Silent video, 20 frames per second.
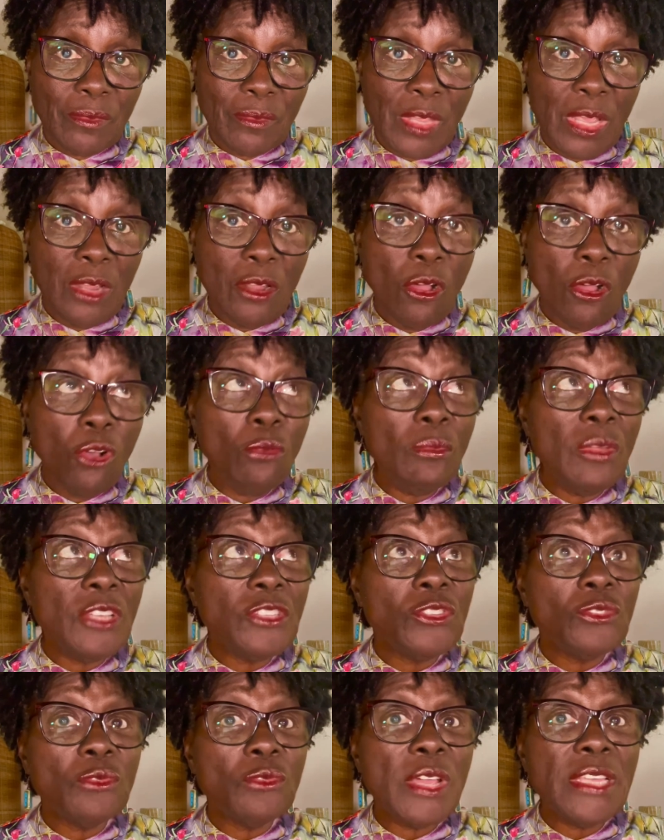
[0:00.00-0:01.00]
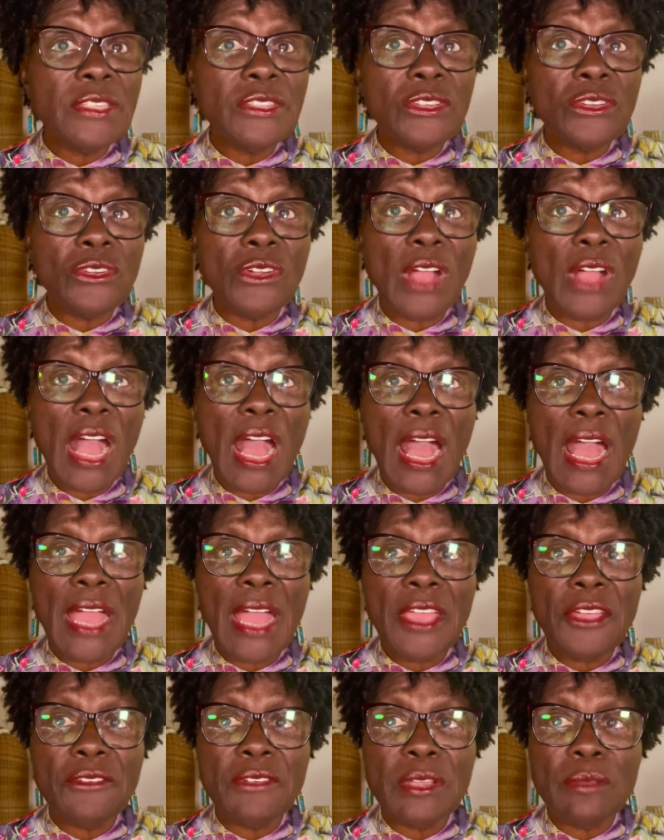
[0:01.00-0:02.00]
And homeless rates are
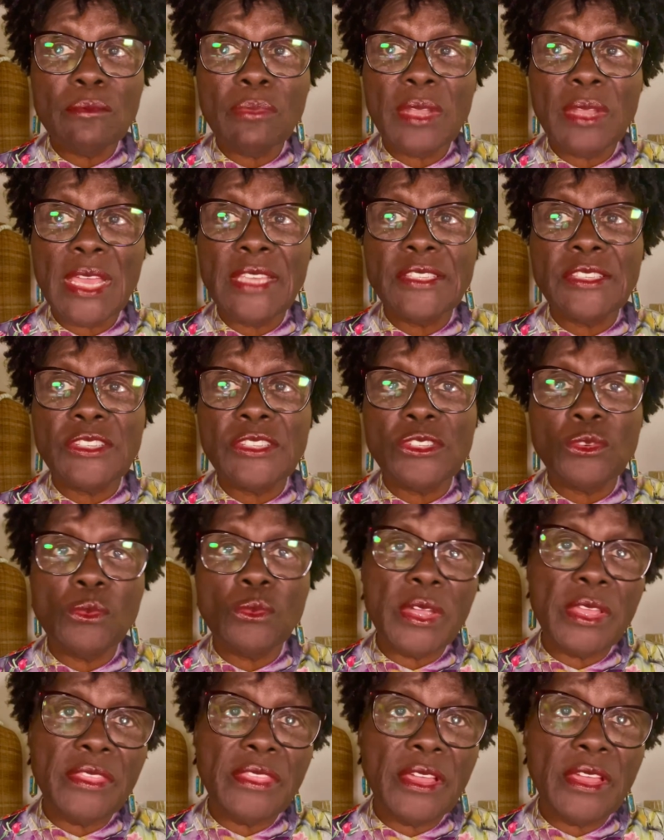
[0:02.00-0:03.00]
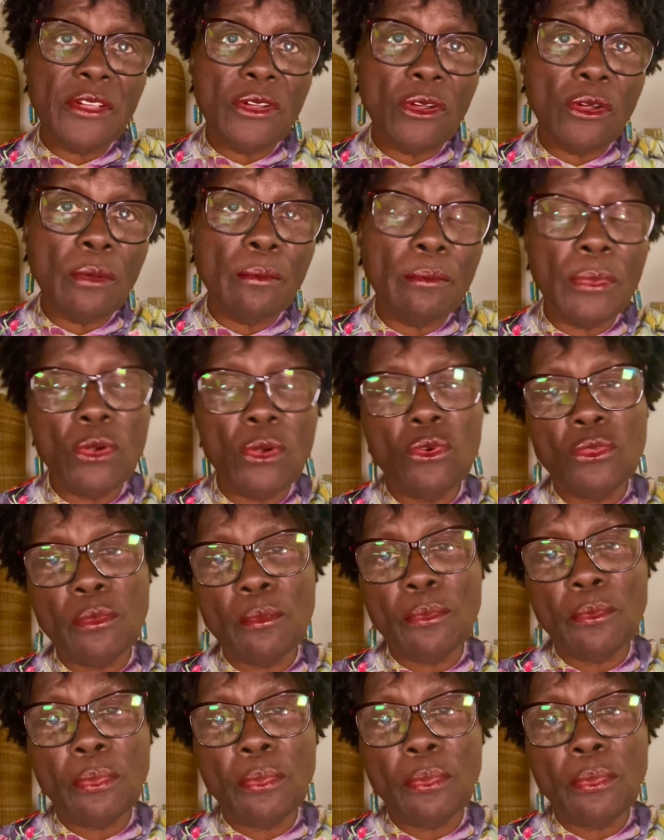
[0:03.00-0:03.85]
higher in places where there are both